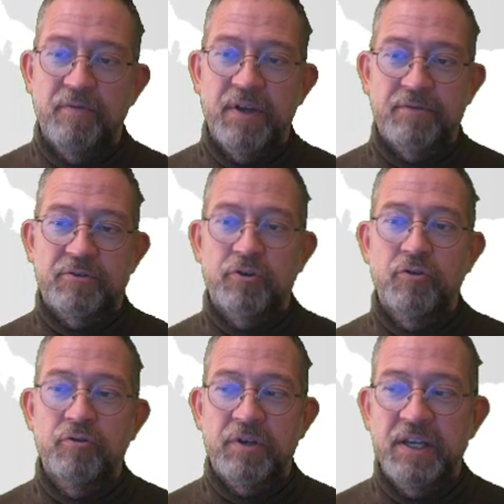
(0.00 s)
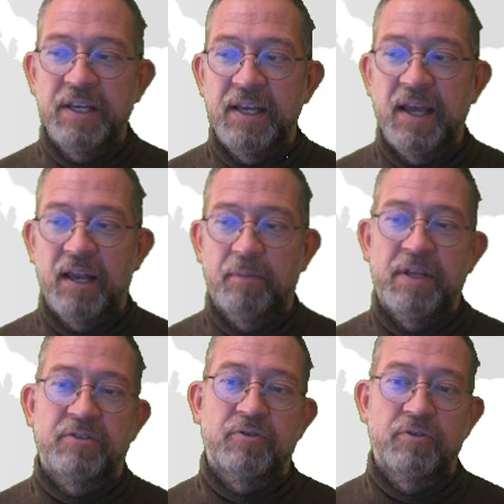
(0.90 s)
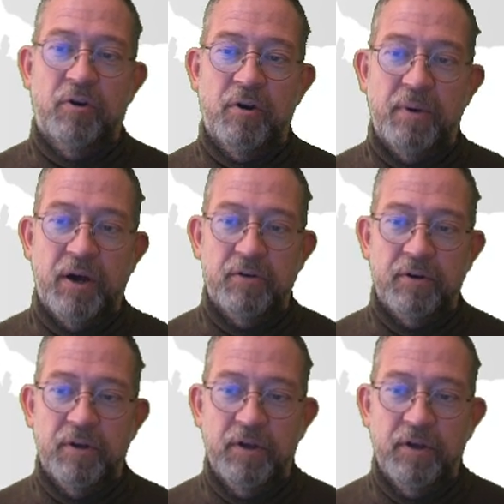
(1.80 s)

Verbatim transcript: we have two key elements to talk about.